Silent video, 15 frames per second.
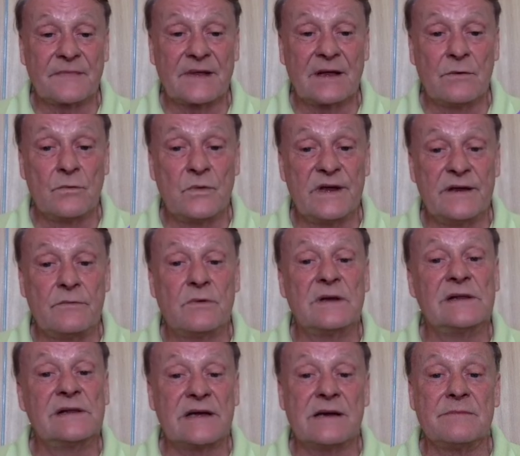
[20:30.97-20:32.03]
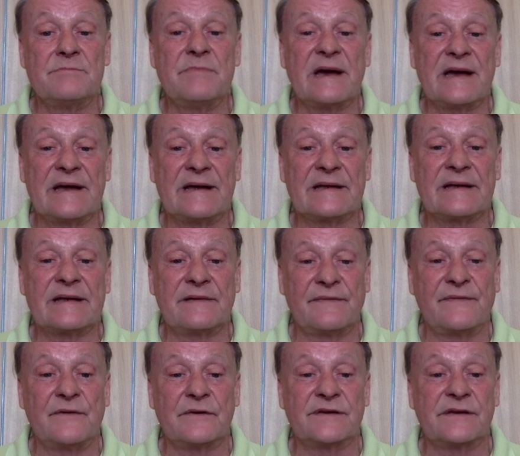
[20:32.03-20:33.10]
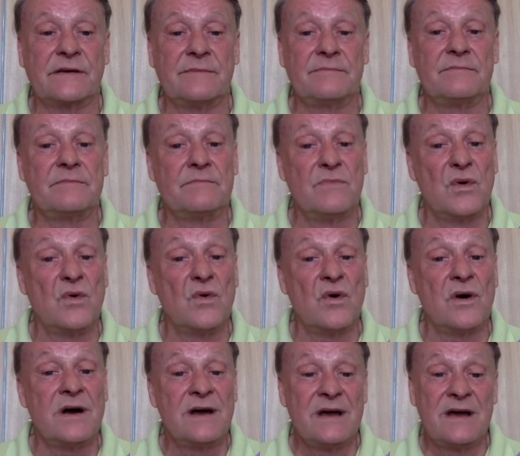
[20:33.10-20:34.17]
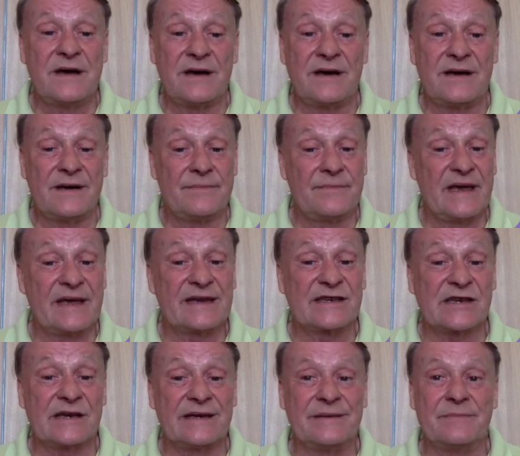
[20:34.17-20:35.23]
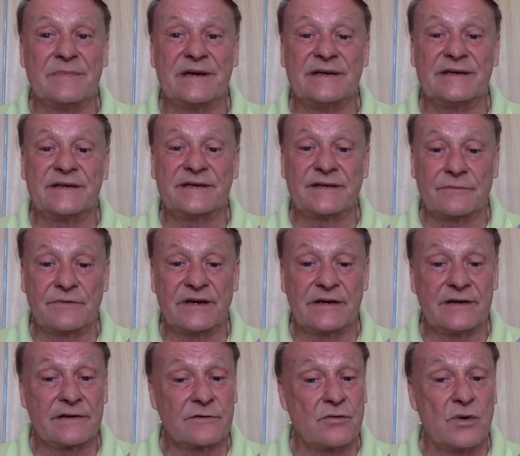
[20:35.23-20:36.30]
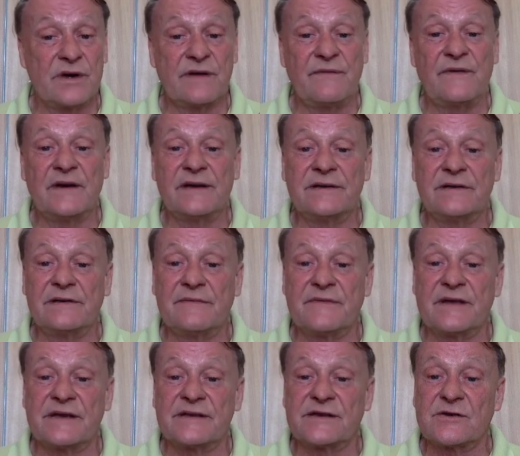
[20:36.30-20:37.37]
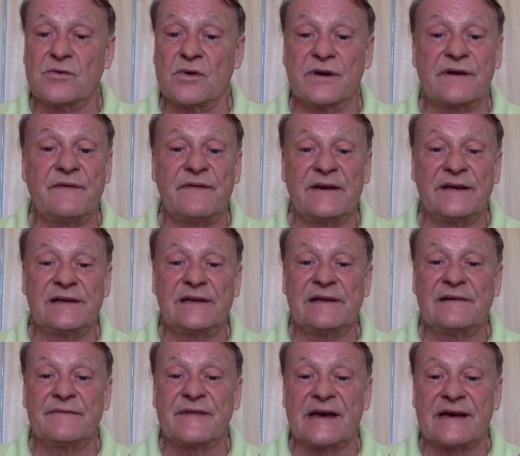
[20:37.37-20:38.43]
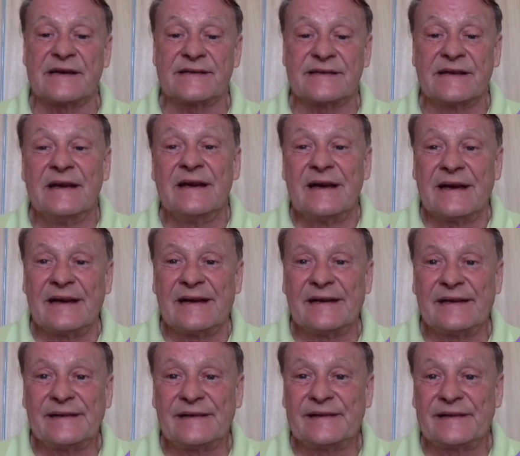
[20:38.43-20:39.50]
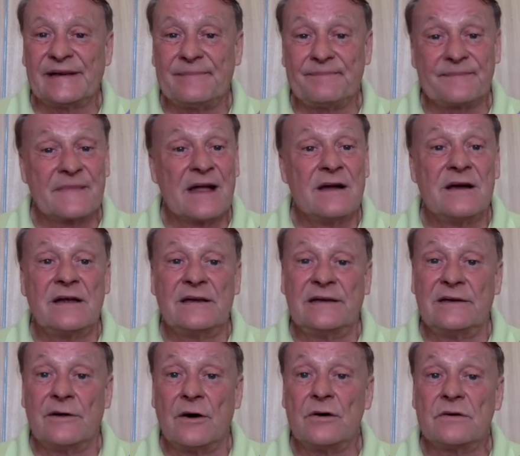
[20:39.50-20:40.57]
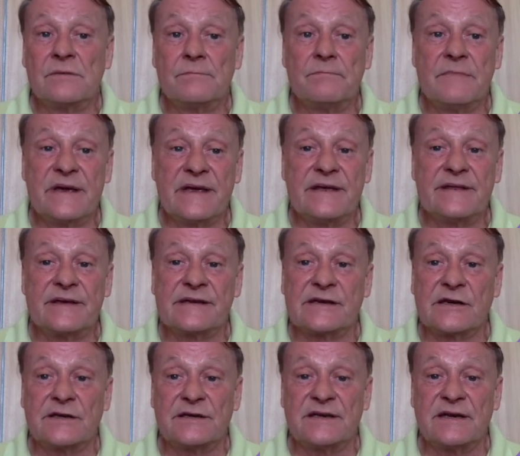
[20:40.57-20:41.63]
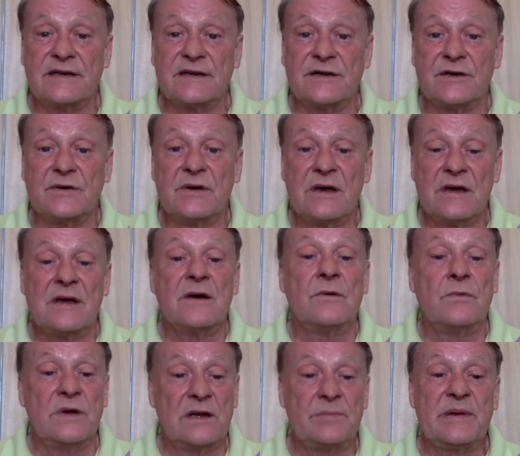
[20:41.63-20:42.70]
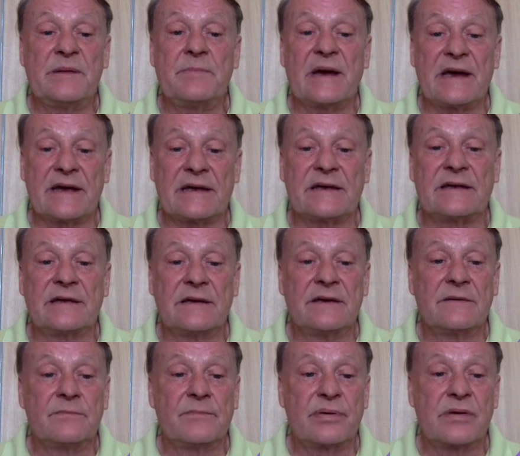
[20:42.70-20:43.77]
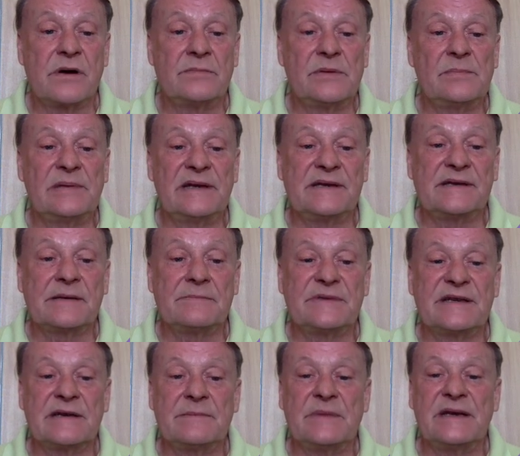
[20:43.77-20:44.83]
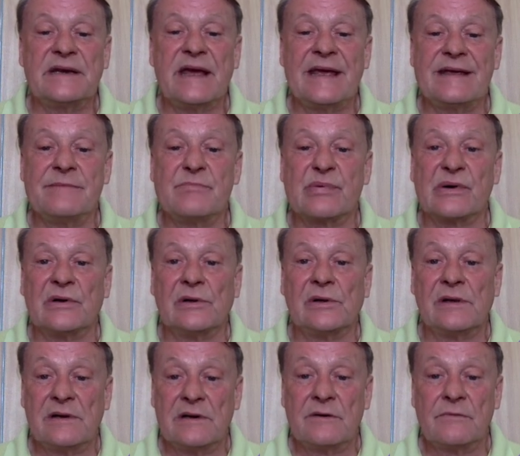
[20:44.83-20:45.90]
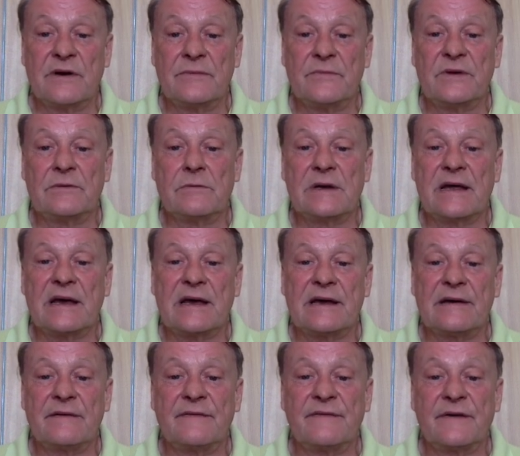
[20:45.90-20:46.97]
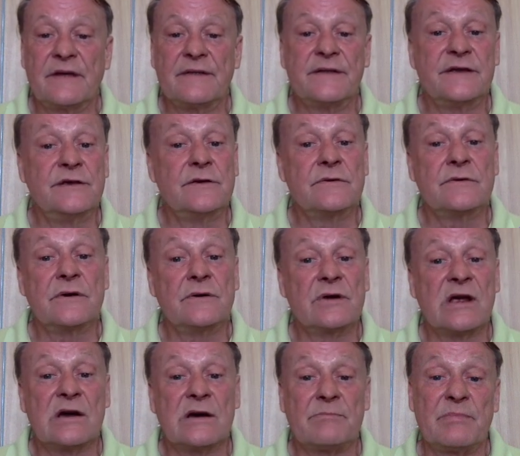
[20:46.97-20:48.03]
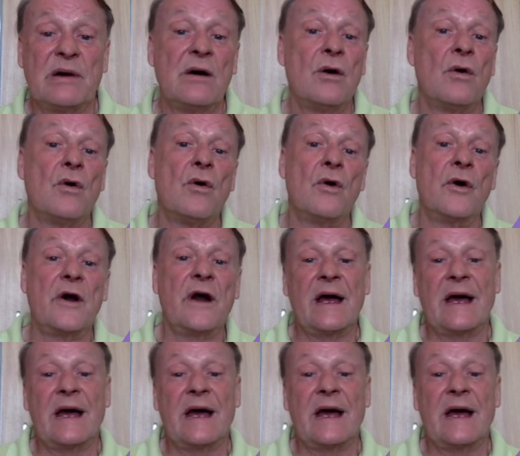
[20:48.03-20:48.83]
we will come back for some more excitement. We're quarter-final of this, quarter-final of that, and long may this continue. We'll be back probably sometime in April when we will have the Euro Cup or